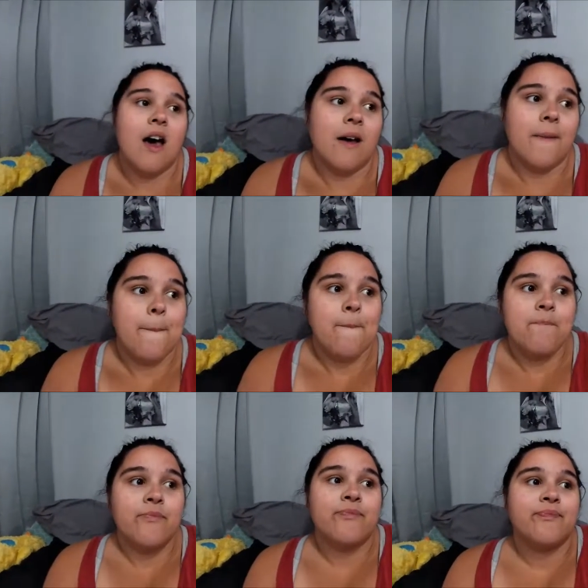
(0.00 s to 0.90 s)
um
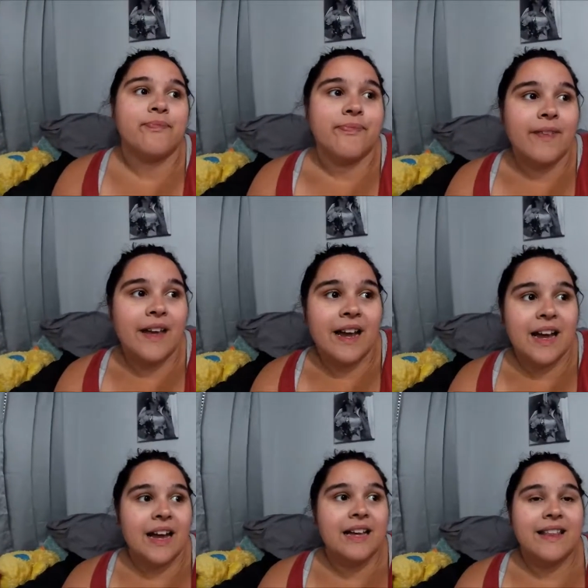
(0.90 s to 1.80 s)

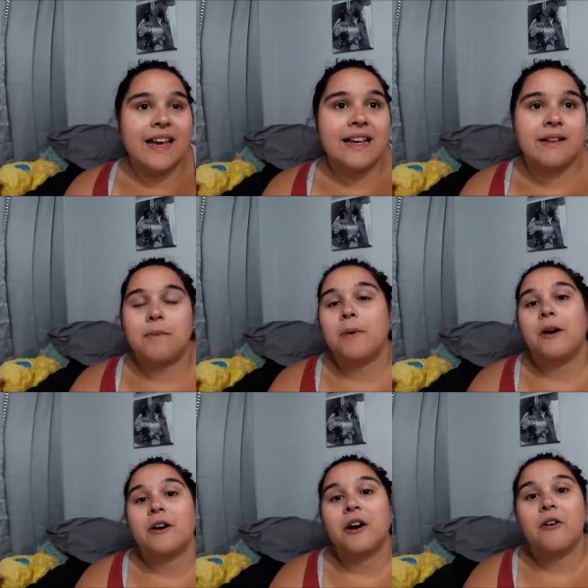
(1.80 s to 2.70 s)
and then
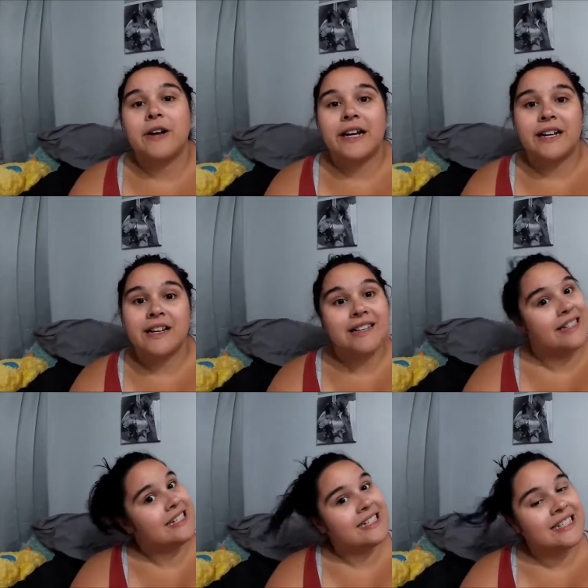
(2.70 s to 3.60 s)
we're going
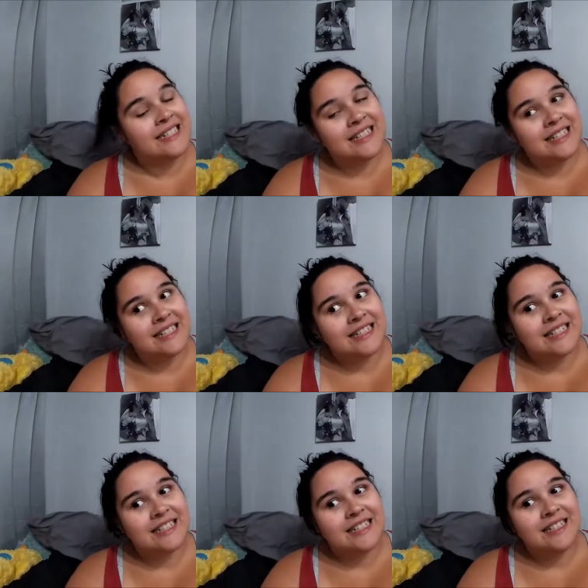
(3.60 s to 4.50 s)

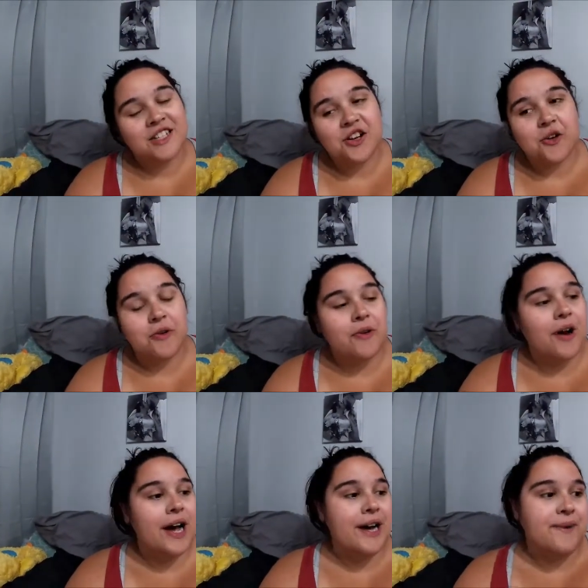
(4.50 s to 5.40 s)
to
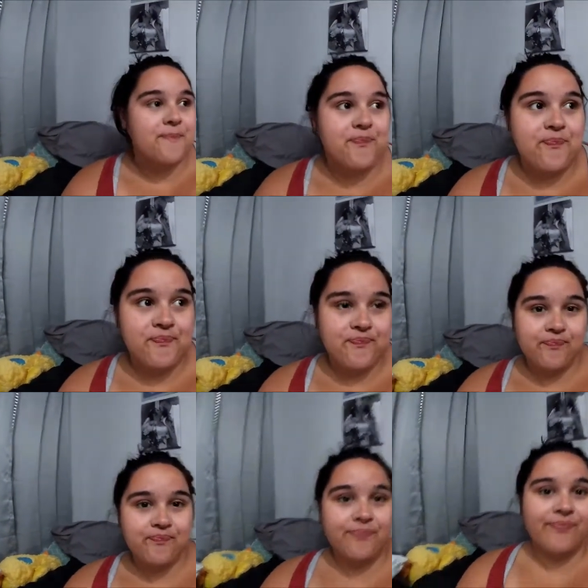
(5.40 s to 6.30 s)
um
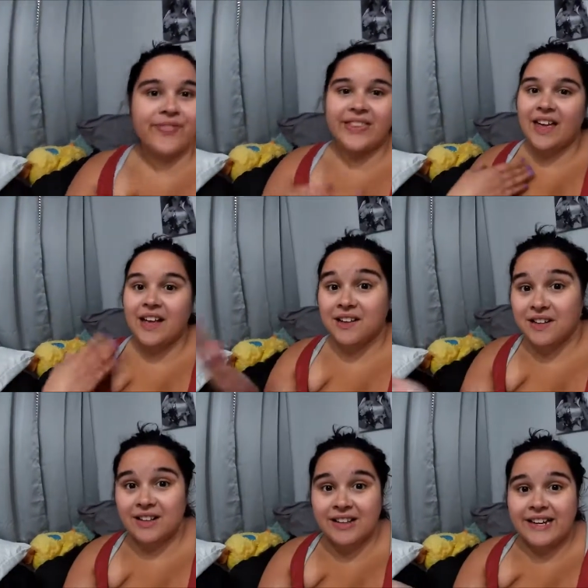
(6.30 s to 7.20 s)

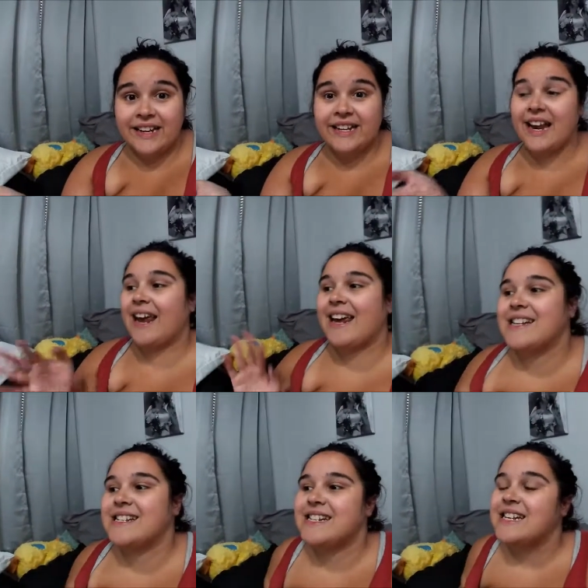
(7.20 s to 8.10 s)
clean
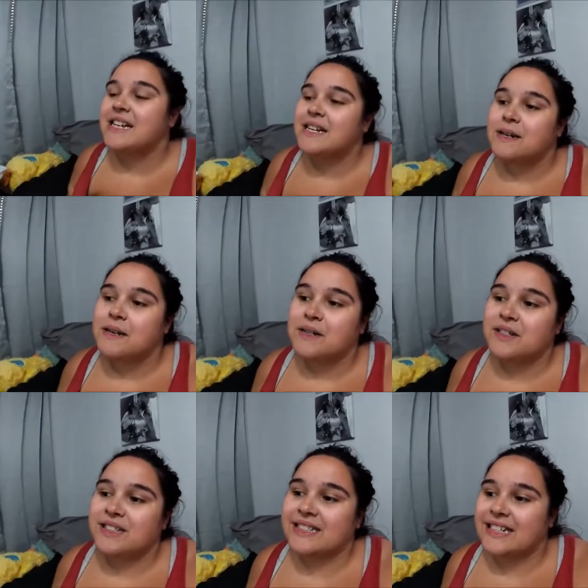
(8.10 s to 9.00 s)
and
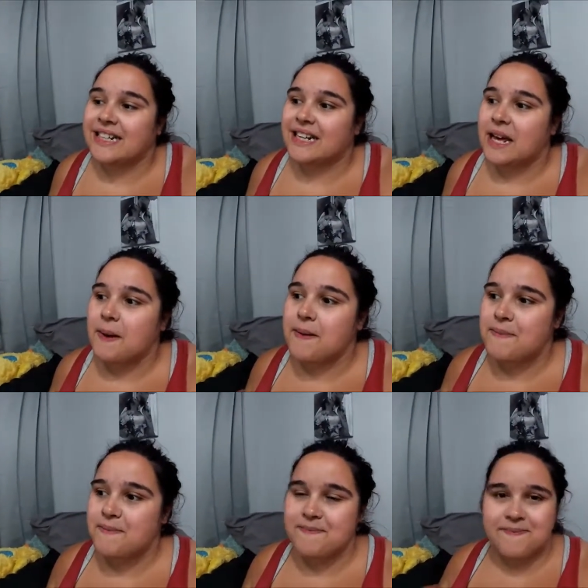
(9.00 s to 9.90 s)
just like
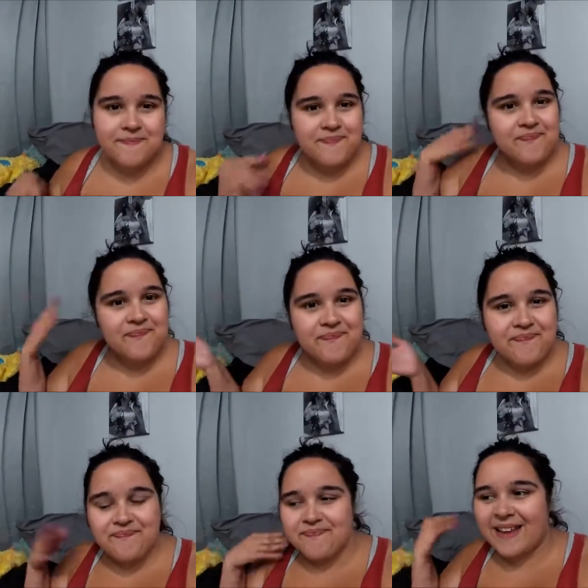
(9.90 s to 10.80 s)

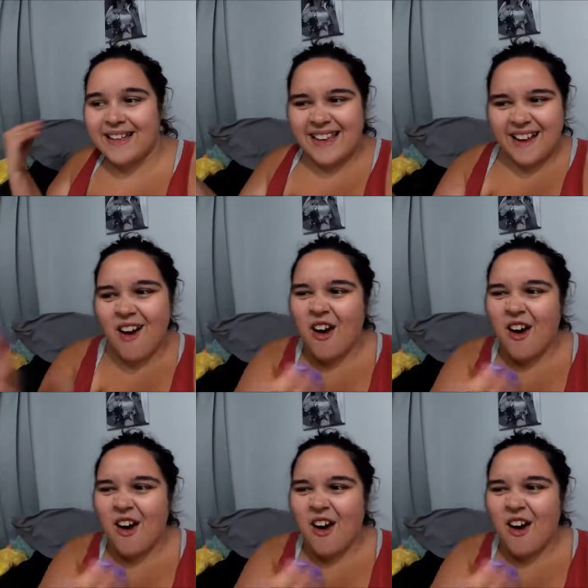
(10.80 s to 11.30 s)
make it like